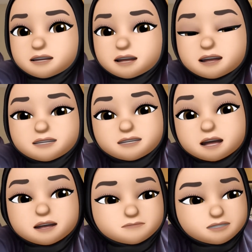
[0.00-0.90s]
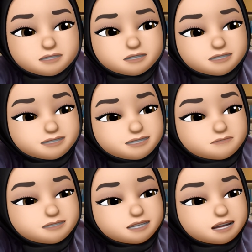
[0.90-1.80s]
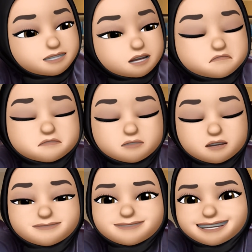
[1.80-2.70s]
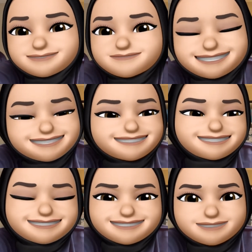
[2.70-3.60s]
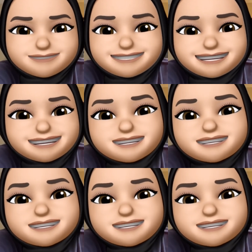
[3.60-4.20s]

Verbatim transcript: They didn't come in the same size. I'm bothered by it, but it's, it's okay.